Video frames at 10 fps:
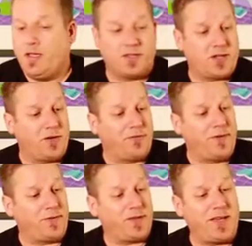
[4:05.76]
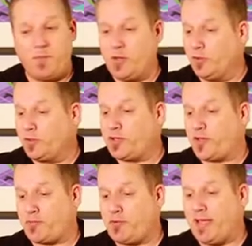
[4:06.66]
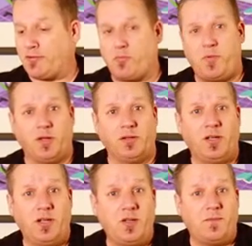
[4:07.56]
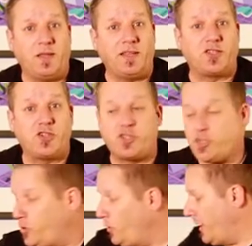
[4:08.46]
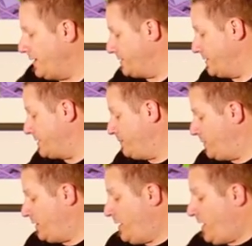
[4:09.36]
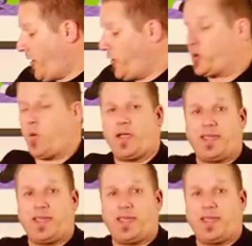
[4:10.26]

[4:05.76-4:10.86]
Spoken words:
So 15mm to 300mm in just 2 lenses. I don't quite